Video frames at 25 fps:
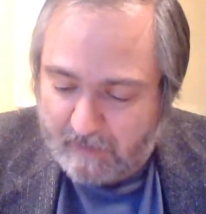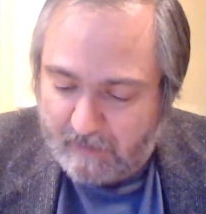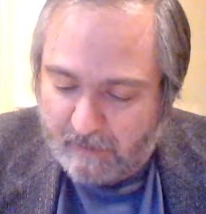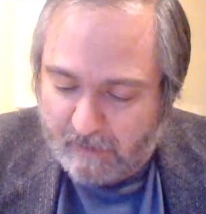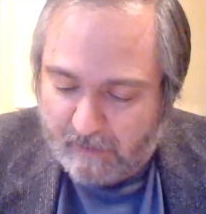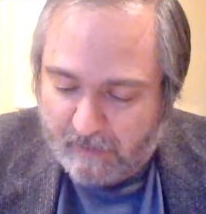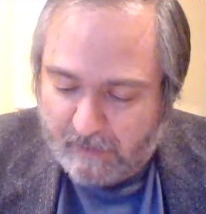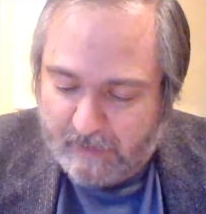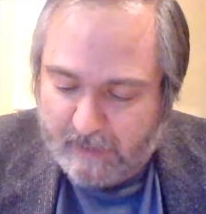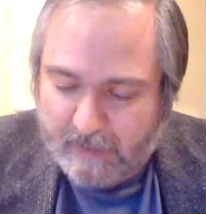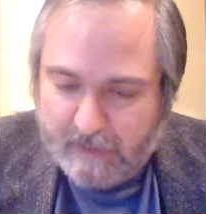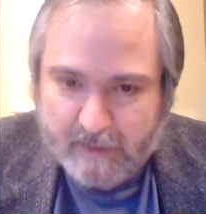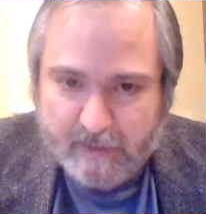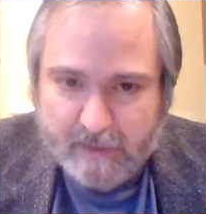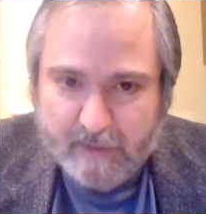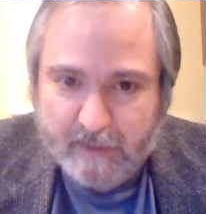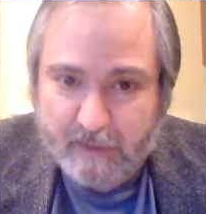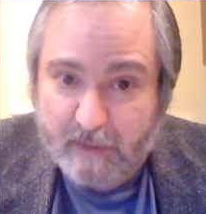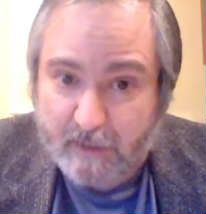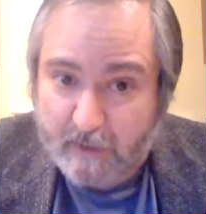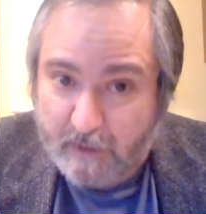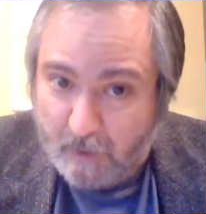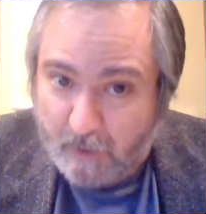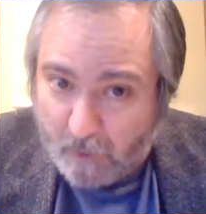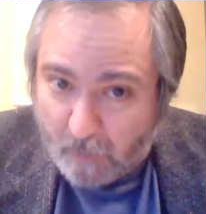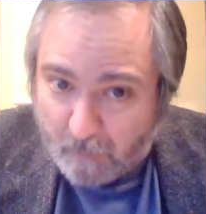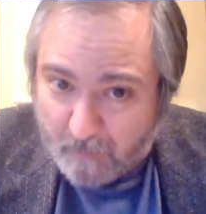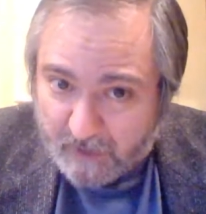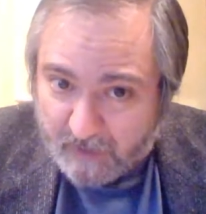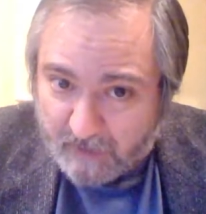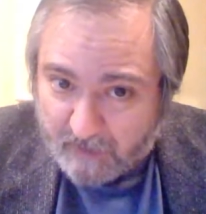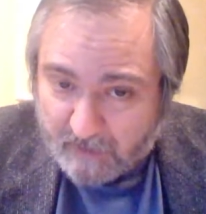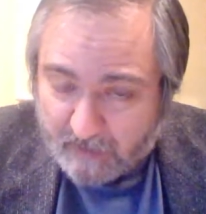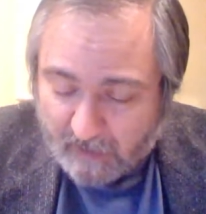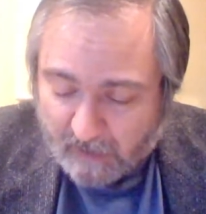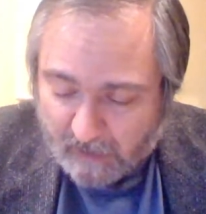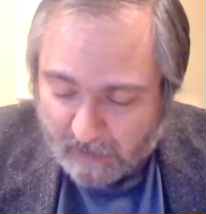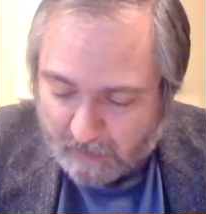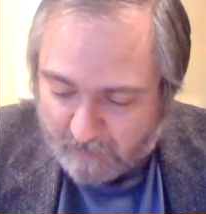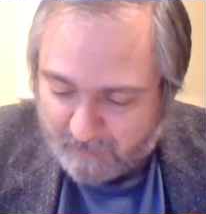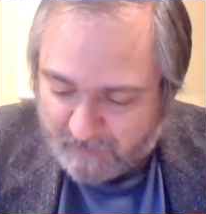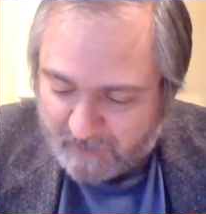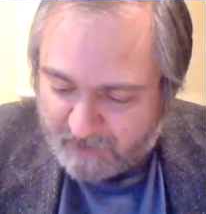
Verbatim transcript: on any human time